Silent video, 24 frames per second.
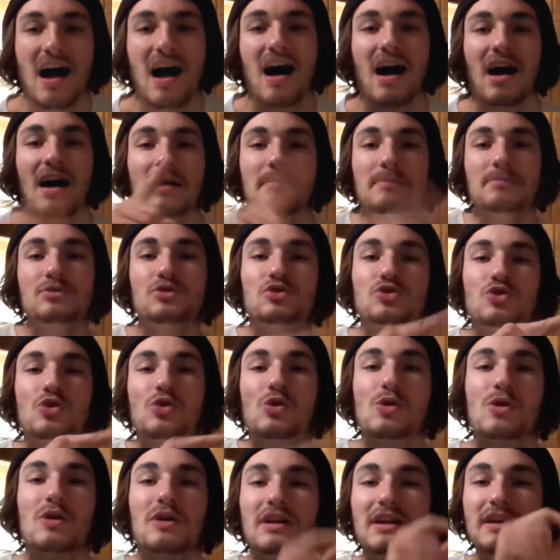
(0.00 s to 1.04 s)
I'm
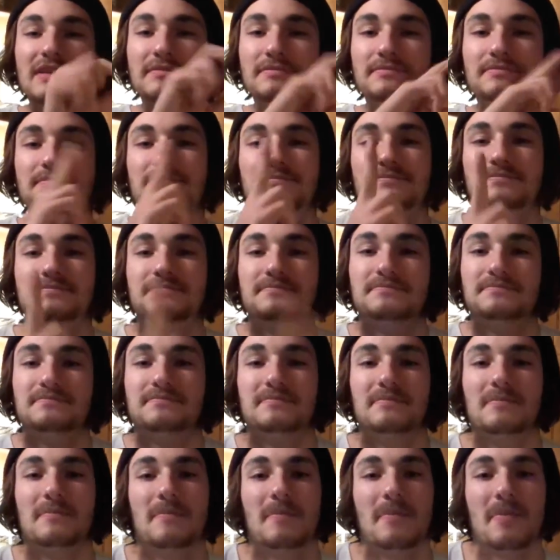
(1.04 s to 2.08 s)
Jordan.
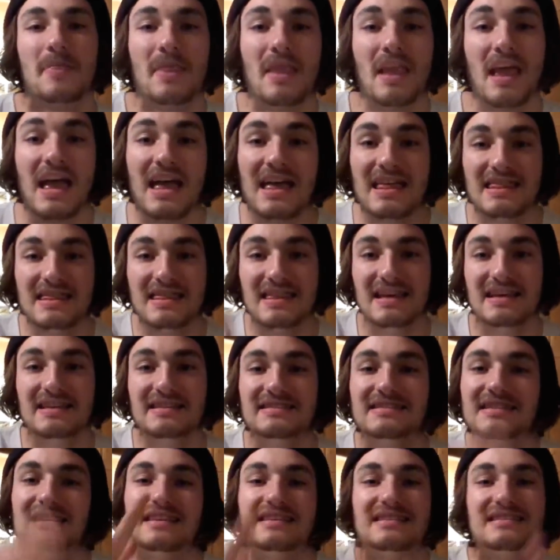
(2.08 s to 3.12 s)

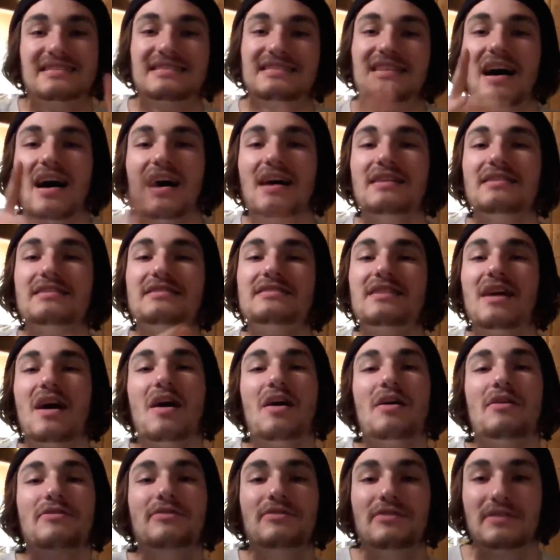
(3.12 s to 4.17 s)
This is Signs
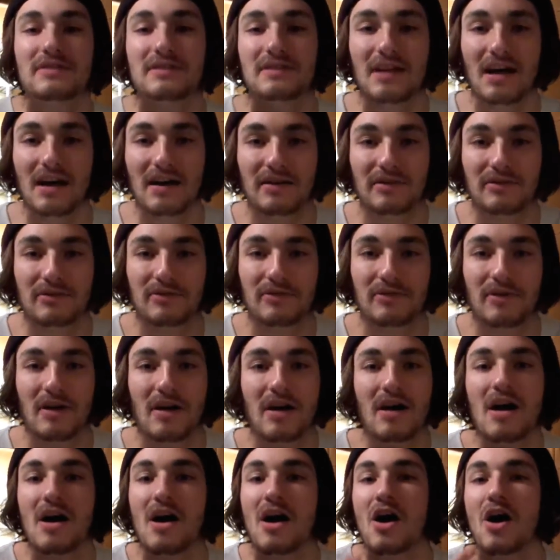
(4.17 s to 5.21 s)
of Life.
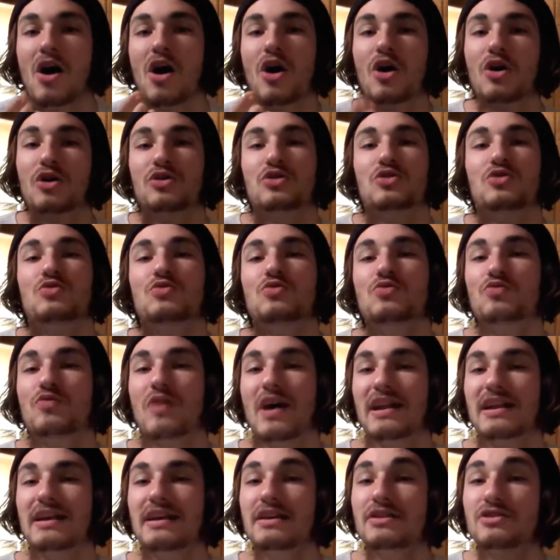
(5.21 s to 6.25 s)
Are you
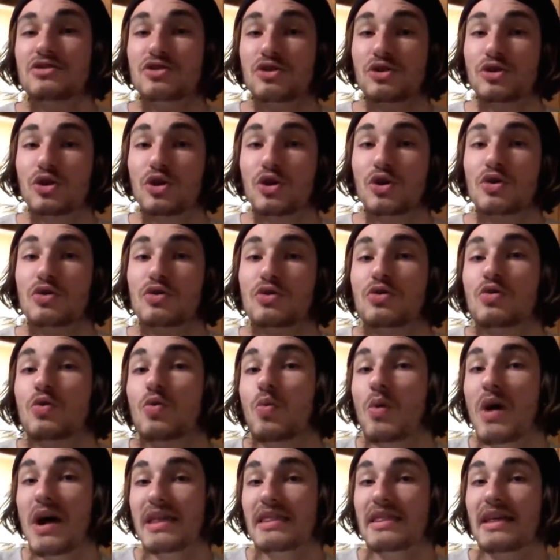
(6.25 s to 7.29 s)
ready to learn the
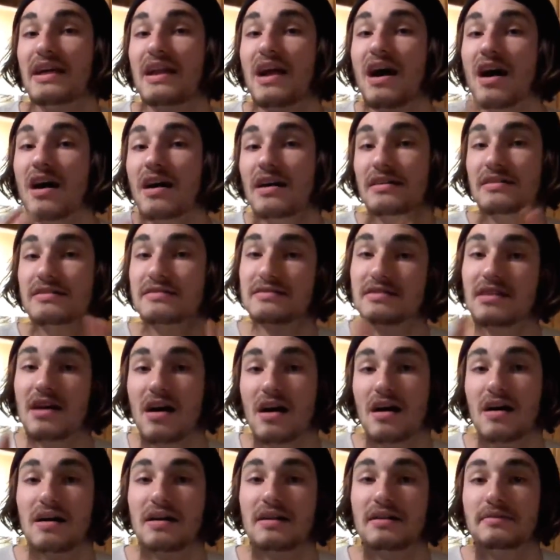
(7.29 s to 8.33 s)
way that I
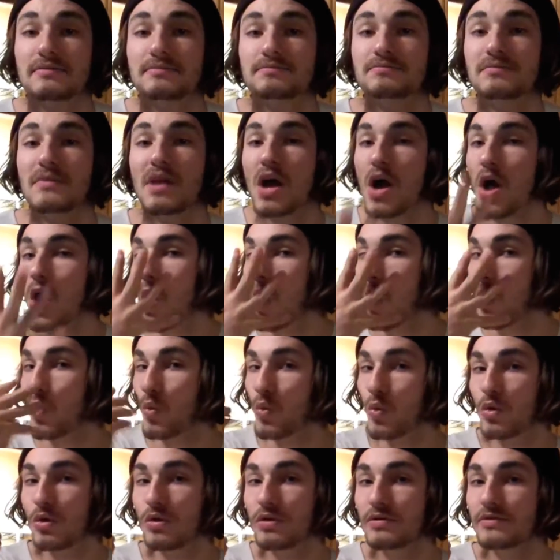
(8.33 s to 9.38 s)
sign
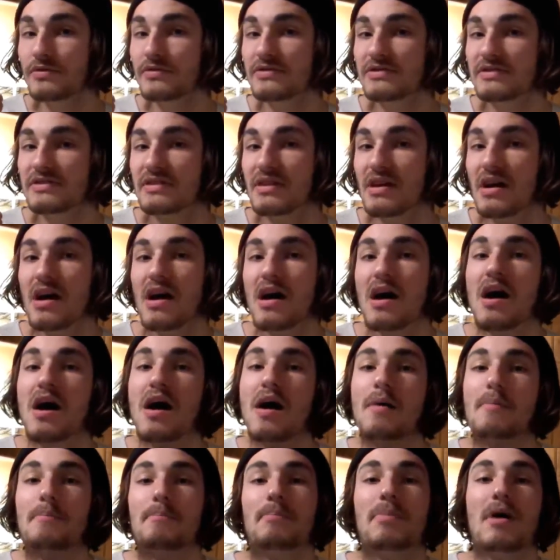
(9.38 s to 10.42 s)
Wolves
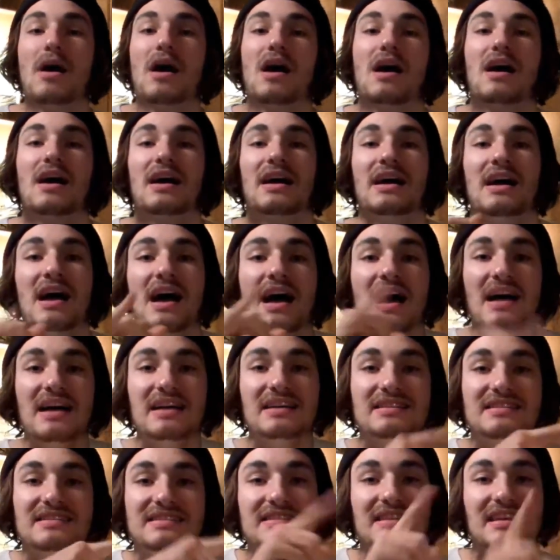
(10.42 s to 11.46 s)
by
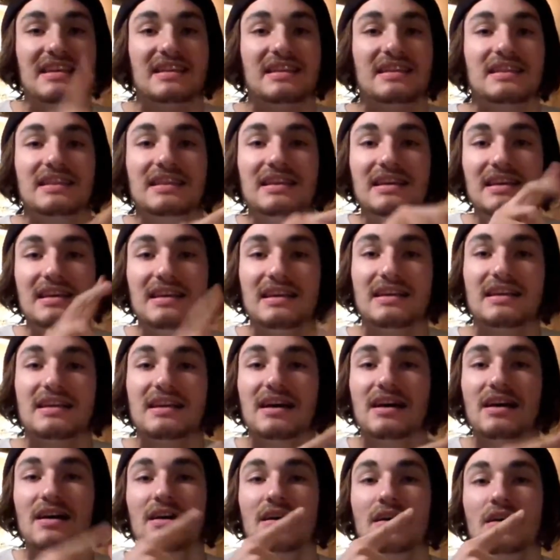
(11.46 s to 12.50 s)

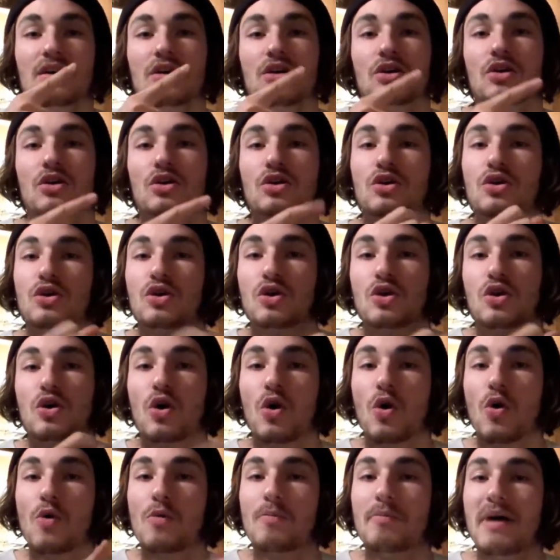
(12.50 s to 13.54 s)
Selena
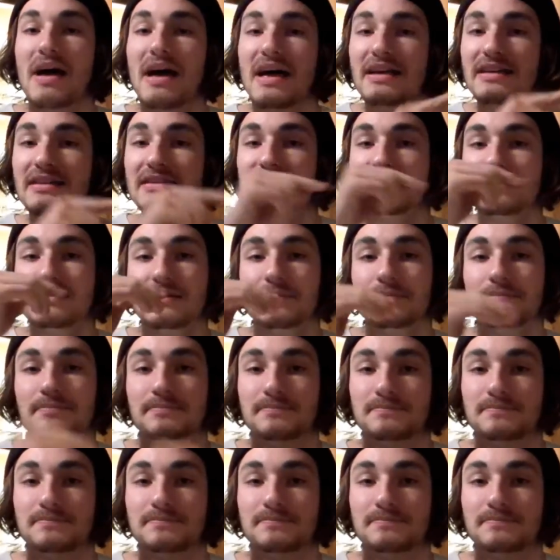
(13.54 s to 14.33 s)
Gomez?